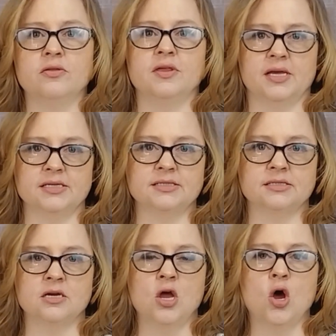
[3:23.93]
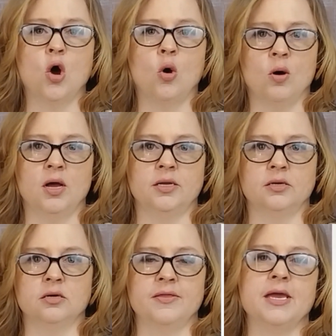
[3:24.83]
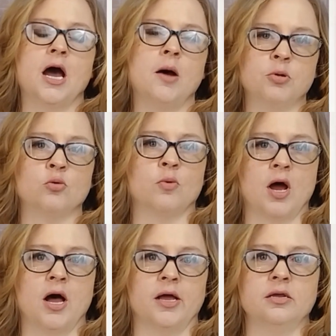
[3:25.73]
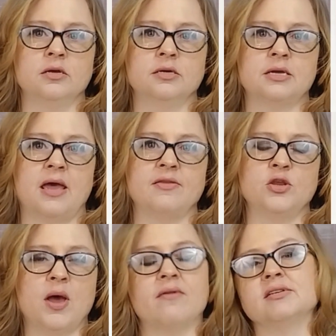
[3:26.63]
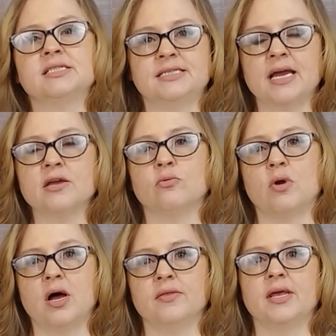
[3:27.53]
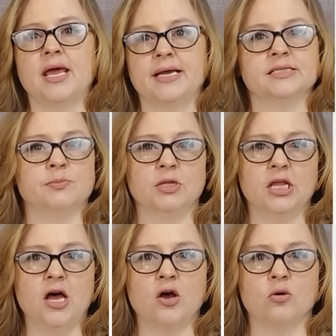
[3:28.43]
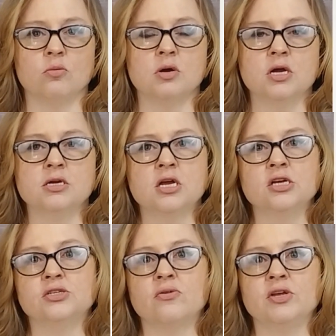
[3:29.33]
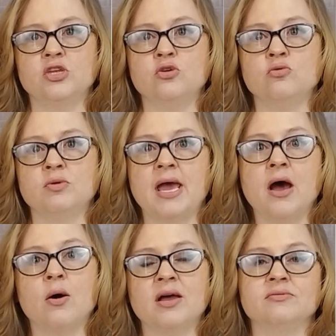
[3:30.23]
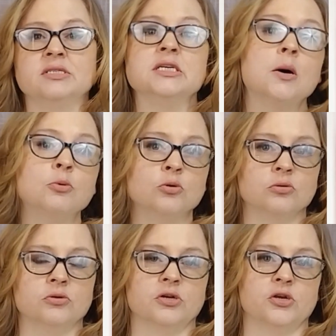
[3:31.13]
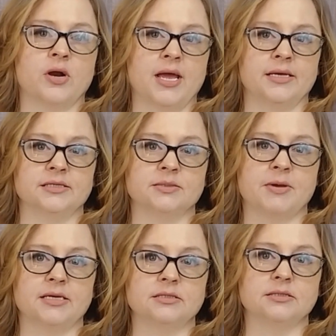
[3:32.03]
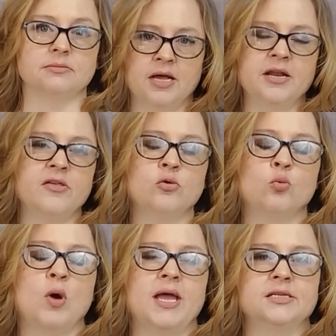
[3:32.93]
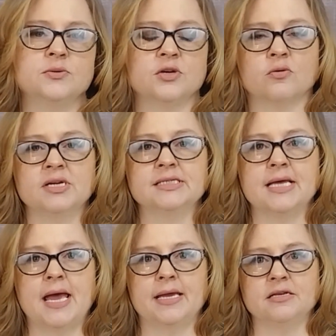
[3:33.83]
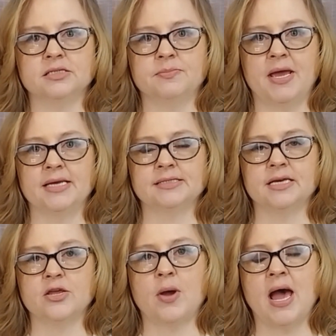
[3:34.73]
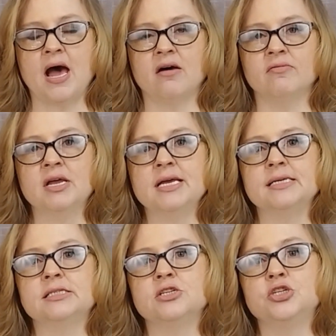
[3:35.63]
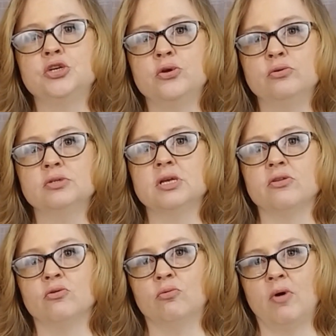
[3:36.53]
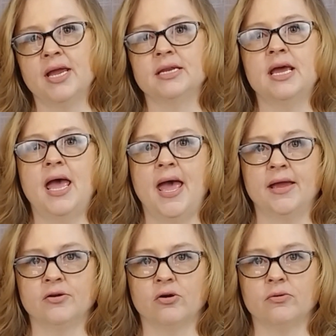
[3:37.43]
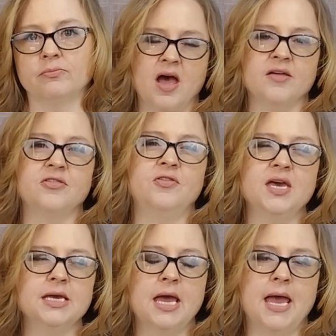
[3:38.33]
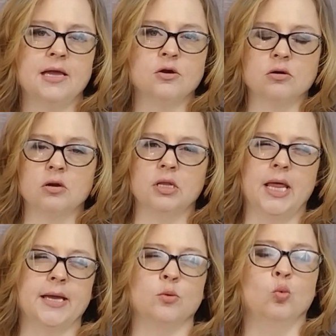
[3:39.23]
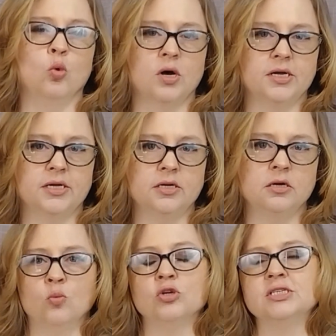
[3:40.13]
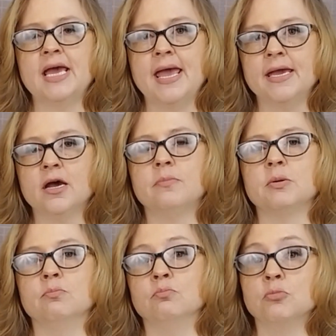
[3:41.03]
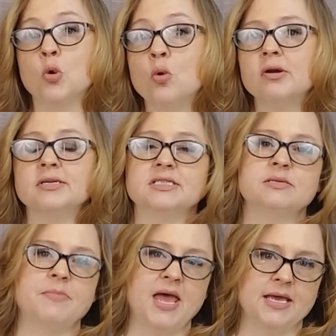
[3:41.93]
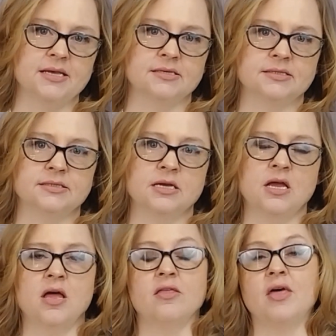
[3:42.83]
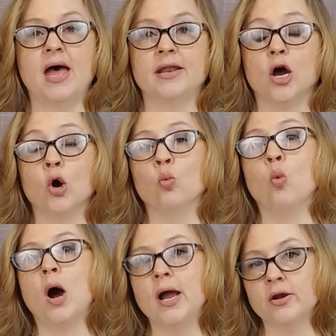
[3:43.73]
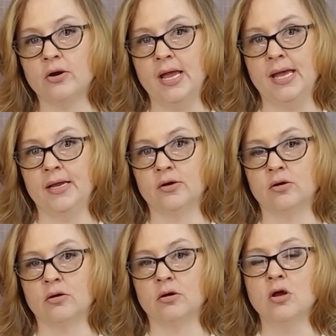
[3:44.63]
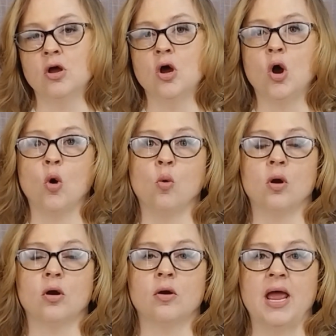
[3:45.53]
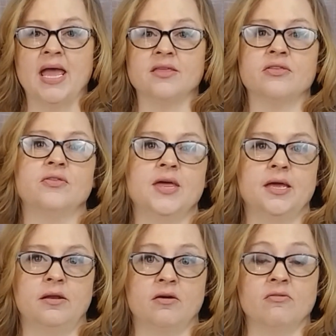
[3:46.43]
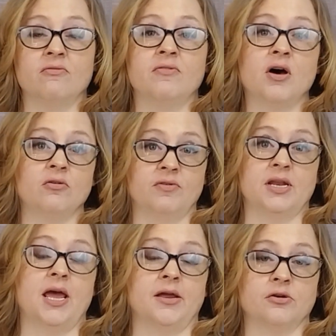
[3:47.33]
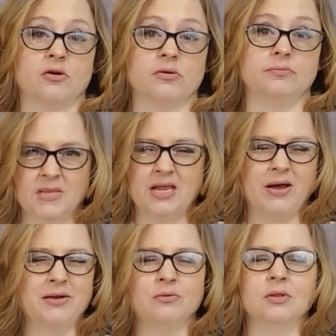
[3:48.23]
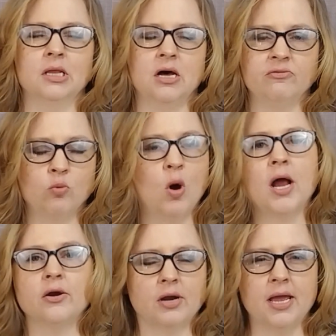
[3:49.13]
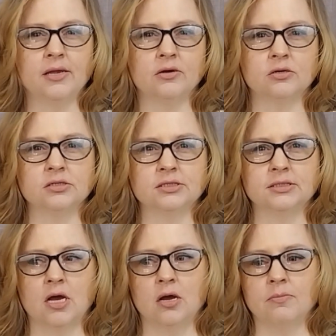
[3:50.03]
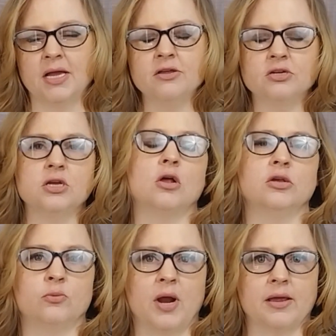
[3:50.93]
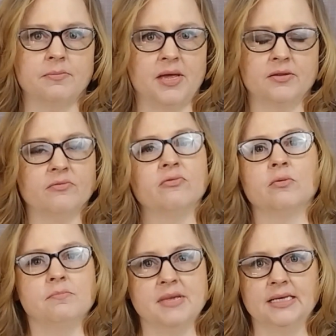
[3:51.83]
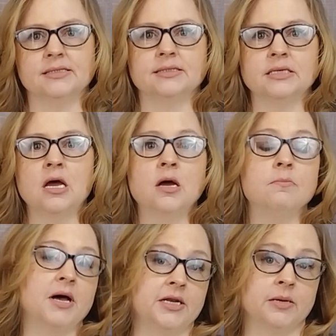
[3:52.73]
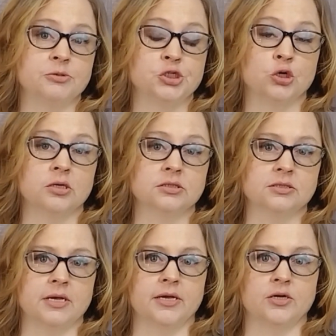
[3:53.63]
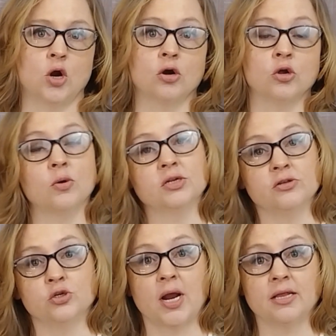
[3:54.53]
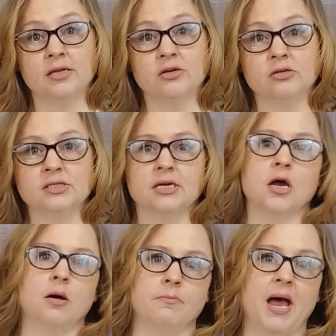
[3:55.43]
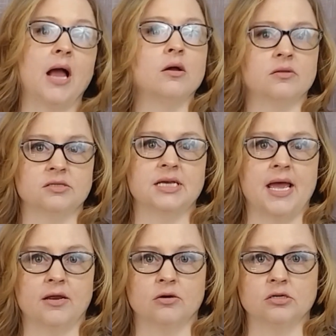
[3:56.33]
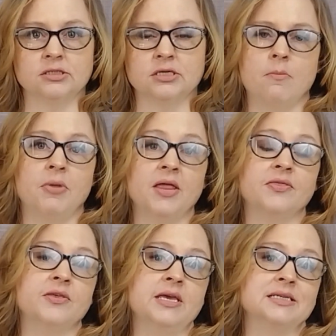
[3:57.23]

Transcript: this on the upper rod, and then you have a second rod that hangs below so that you now have doubled your hanging space. Another way to increase the hanging space that you have is to choose the right hanger. A thick hanger like wood will take up more space than a wire hanger or a thin velvet hanger. Now, I don't love wire hangers. I usually only recommend them for men's button-up shirts that are going to the dry cleaners and come back on those hangers. But the